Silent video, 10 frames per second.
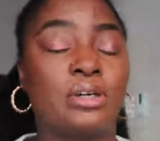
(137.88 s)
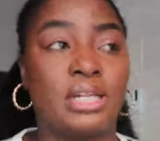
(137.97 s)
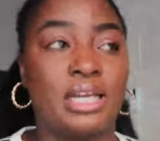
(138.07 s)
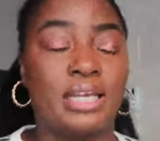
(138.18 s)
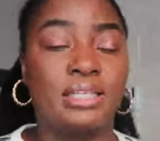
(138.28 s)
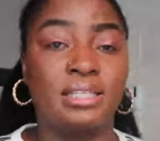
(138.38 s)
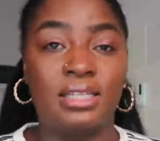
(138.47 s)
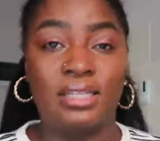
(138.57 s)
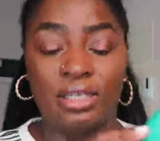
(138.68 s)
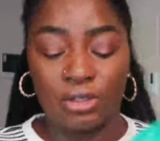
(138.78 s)
online,
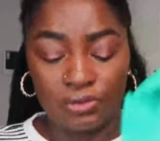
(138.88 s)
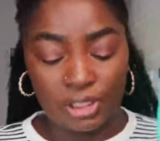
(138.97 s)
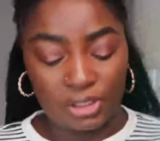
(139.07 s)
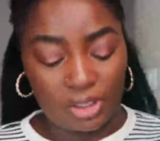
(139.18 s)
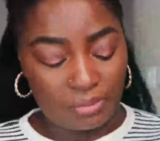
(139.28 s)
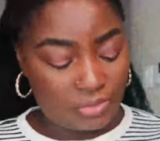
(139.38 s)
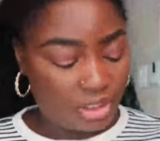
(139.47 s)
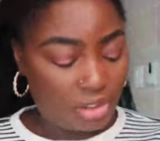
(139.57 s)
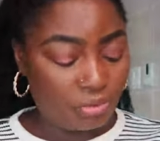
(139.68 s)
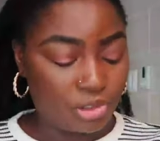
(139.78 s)
they come
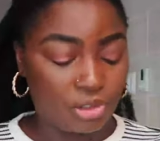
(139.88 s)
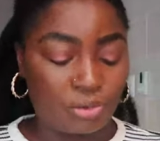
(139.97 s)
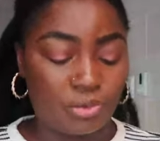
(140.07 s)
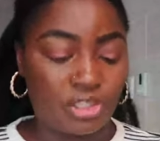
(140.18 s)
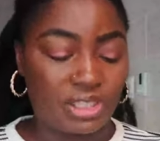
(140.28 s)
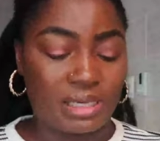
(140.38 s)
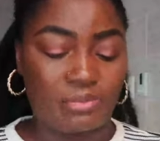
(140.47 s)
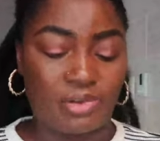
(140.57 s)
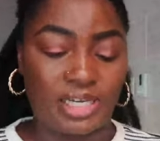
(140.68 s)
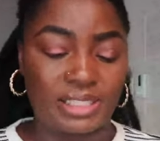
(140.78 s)
with the original
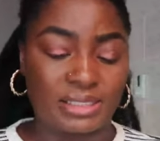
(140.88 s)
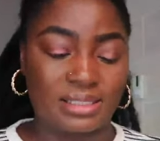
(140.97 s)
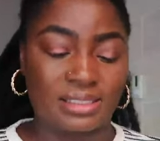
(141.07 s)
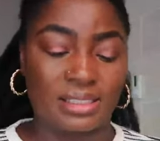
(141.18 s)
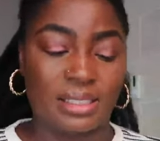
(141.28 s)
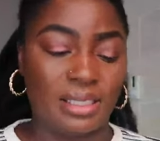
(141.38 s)
prices.